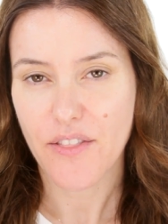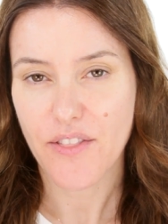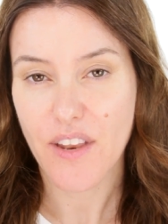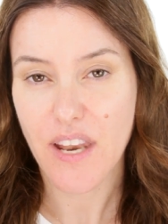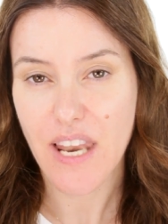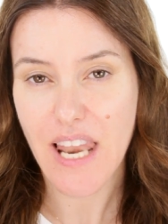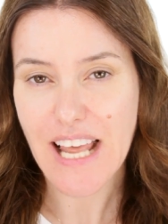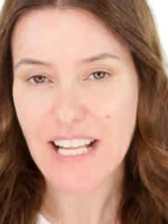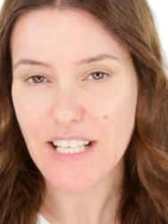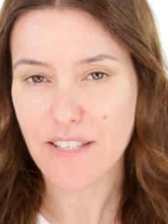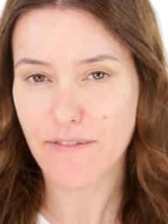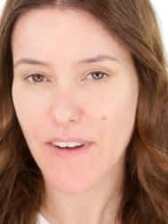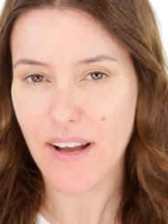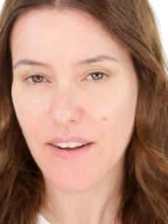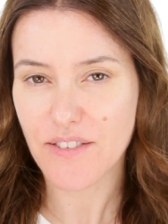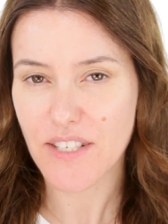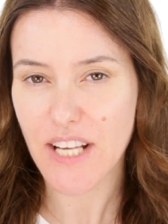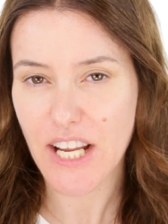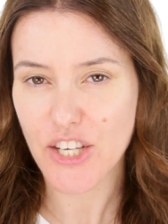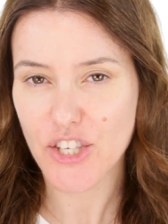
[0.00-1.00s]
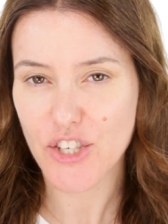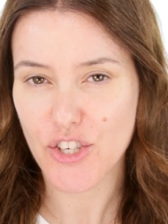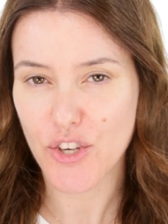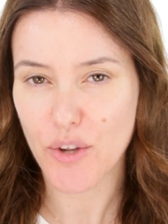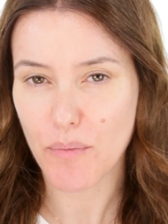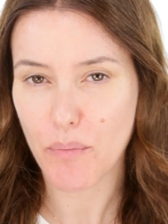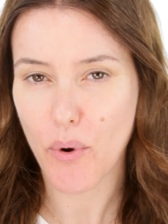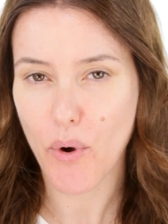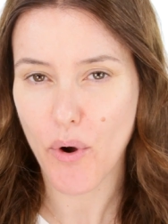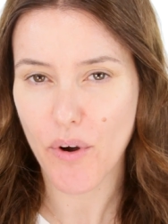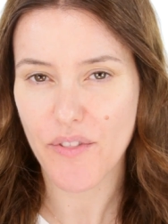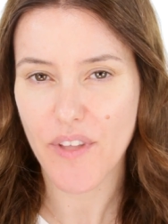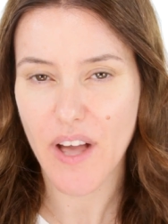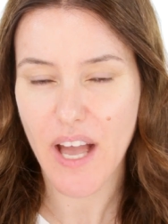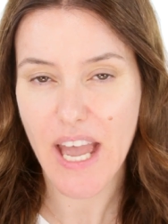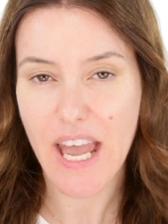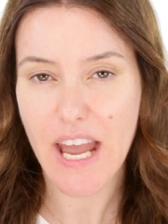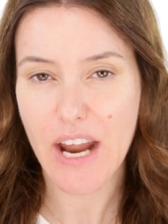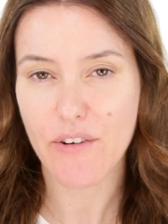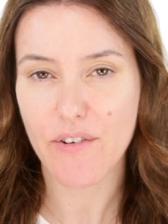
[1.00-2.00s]
the less foundation you put on that
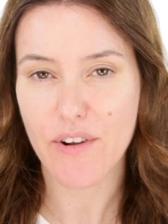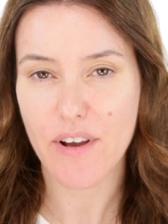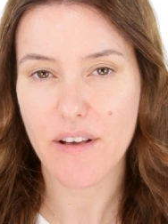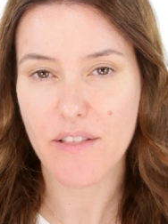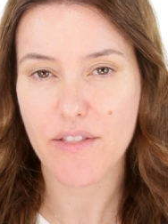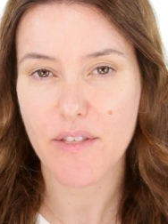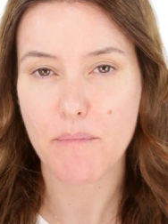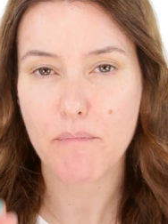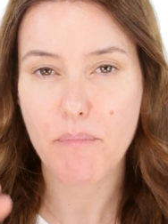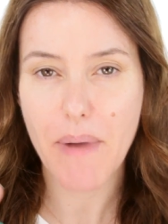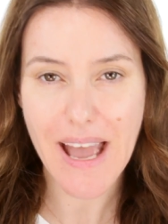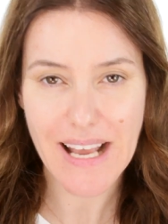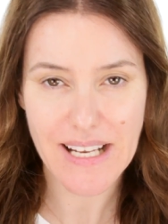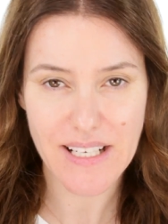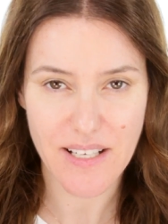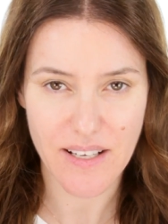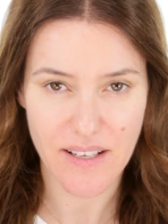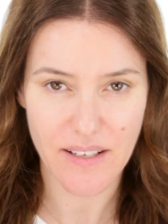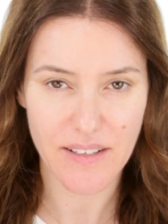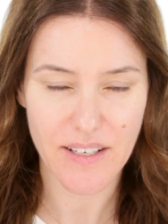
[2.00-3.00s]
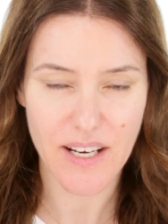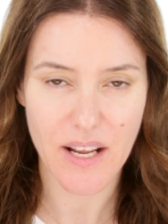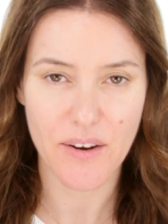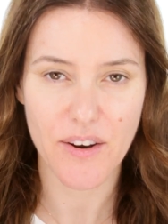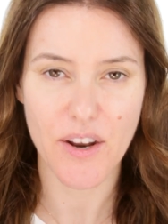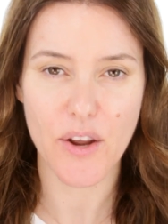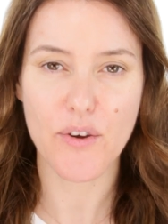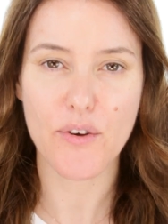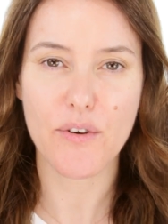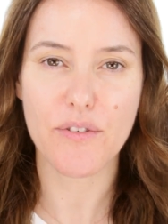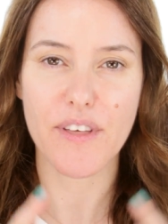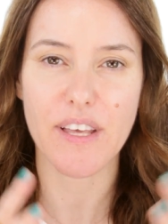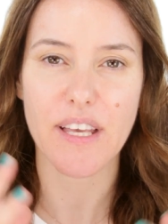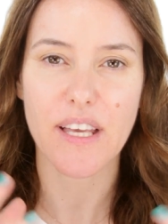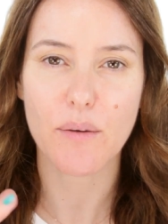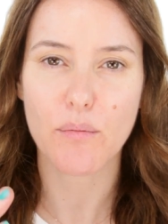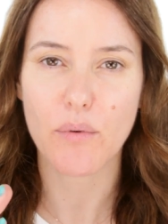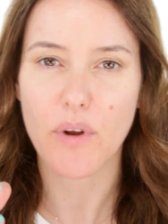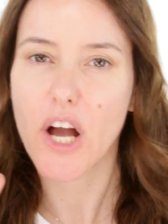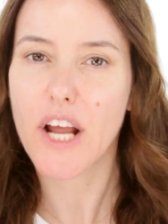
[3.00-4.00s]
area, the better. Now, I know you're
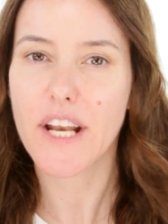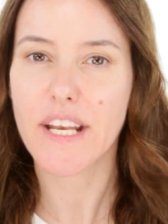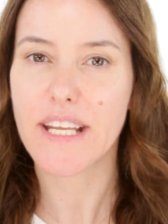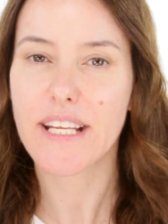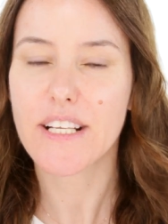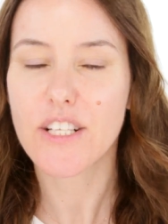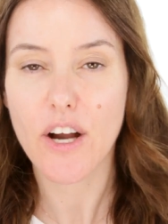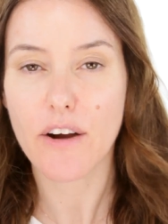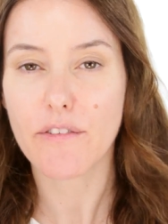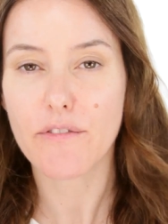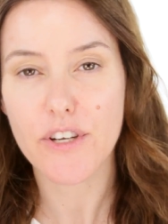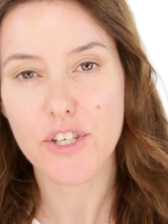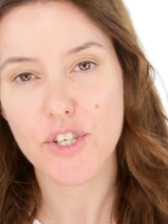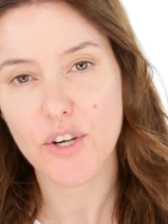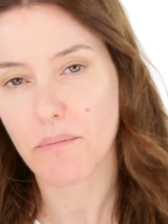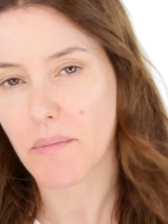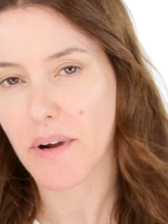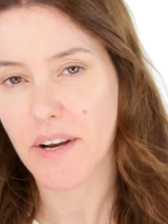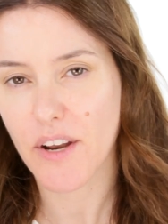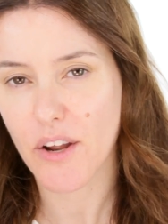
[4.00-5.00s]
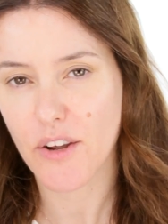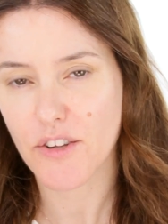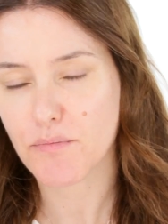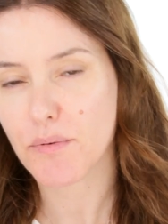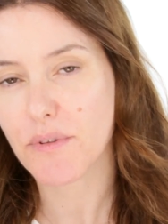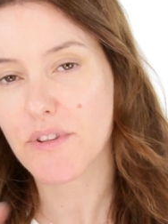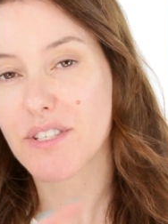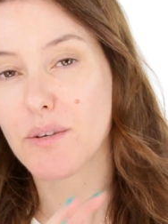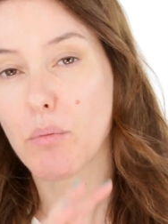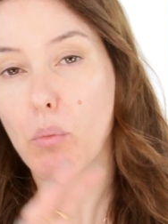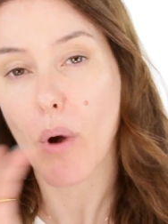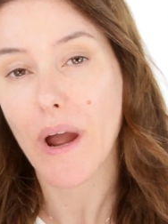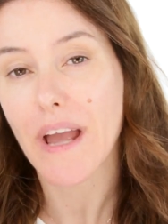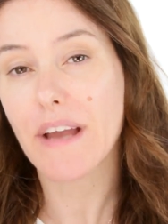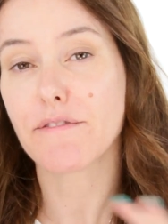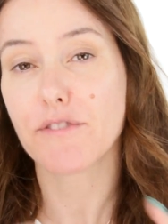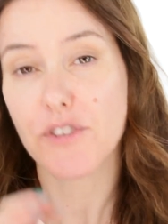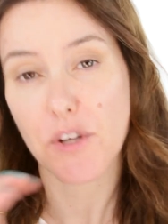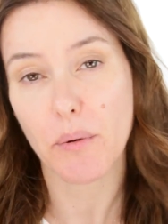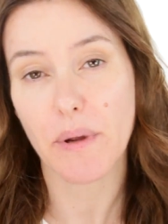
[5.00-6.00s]
thinking, well, I need coverage on my nose, but there's a way
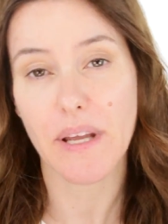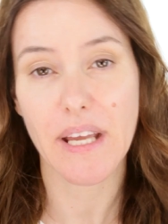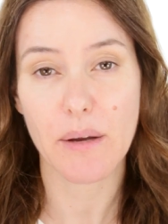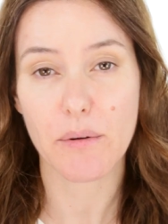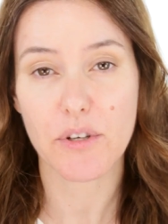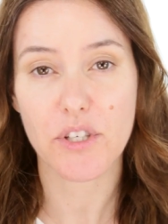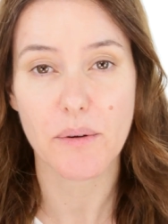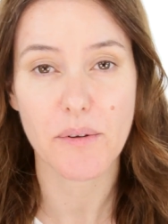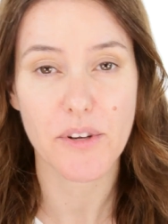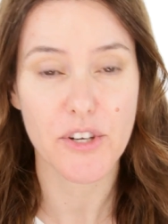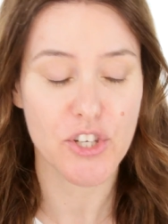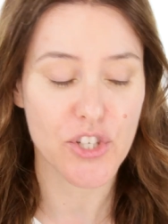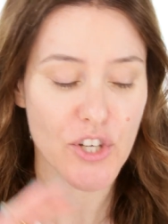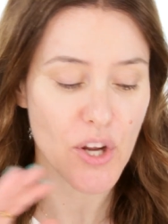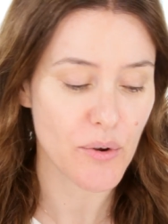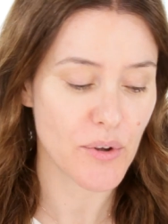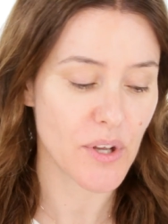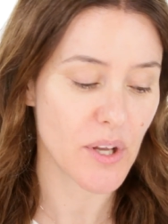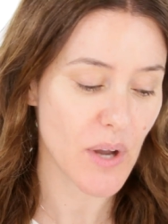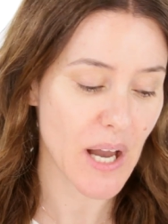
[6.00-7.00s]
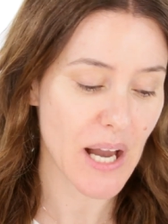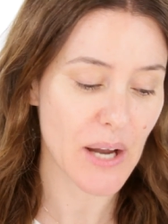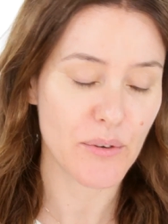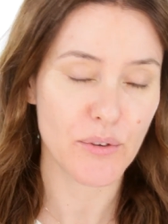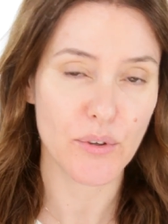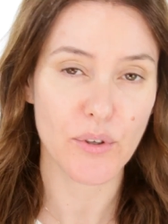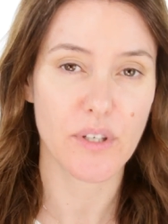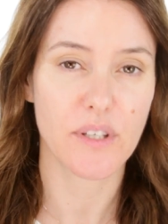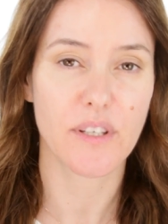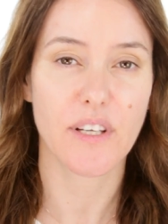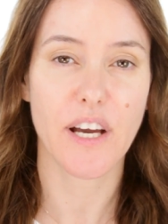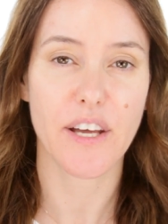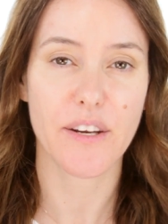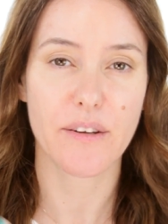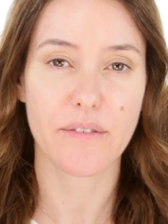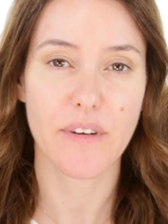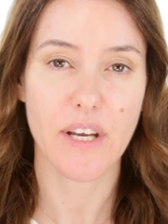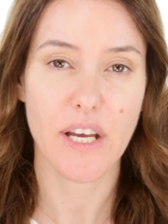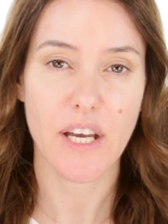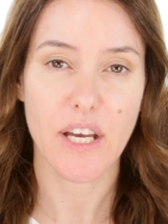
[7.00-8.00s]
of doing it, which I'm going to show you how you can kind
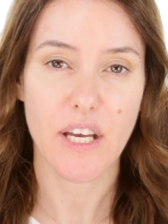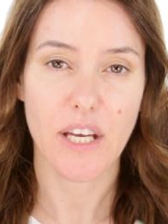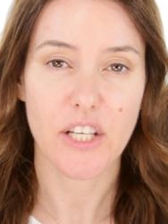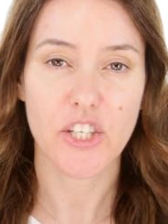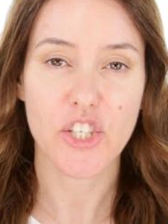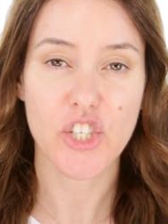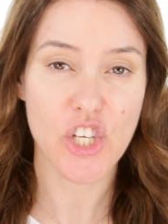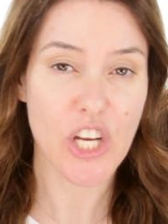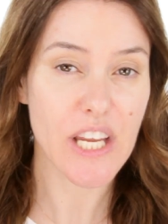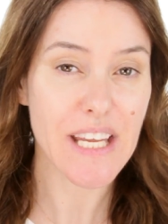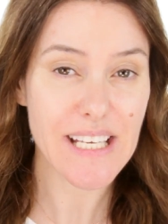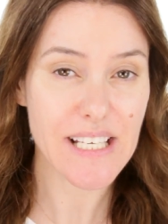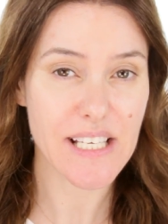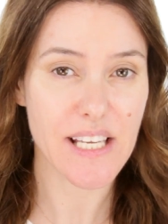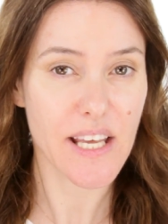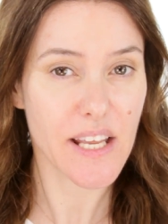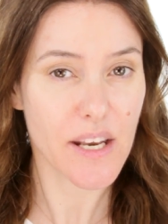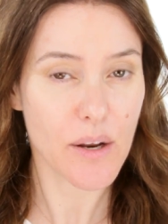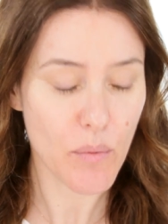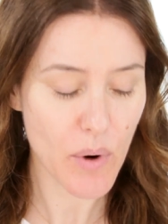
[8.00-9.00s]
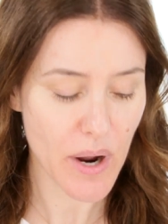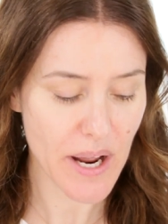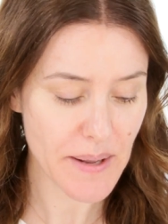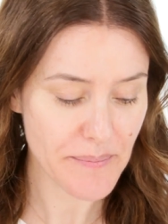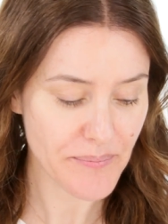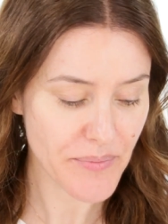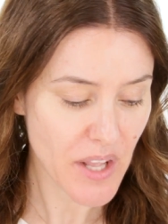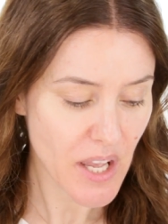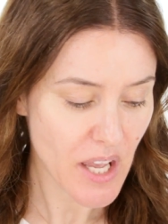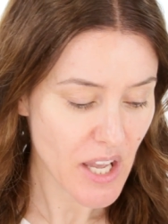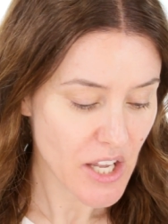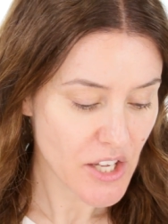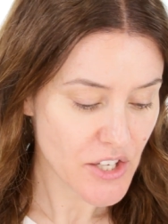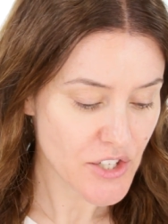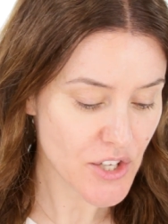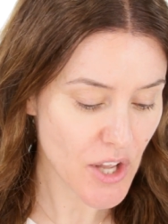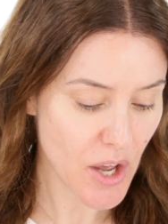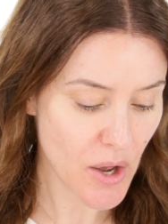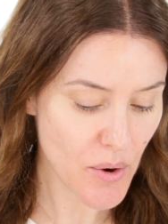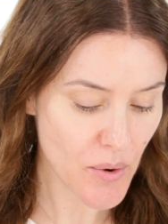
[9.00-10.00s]
of cheat it in a way.
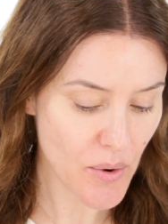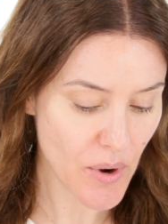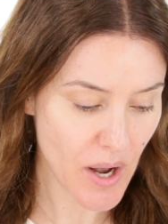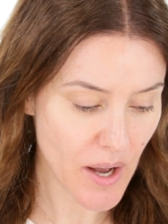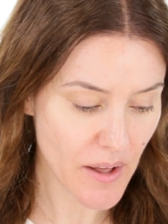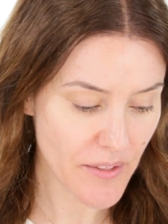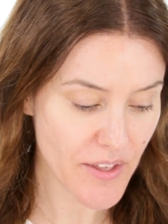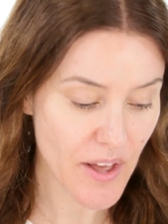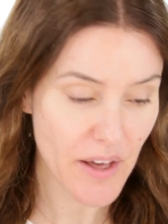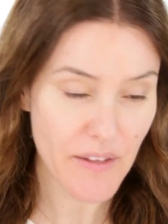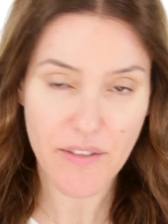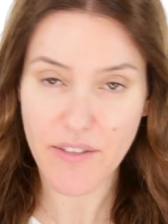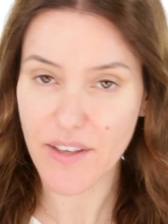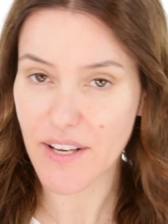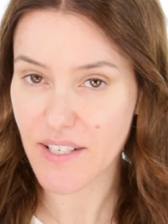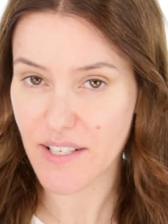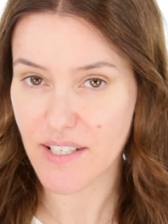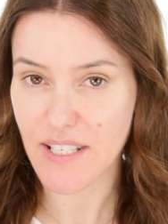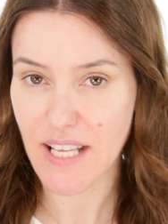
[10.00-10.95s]
So, the other thing to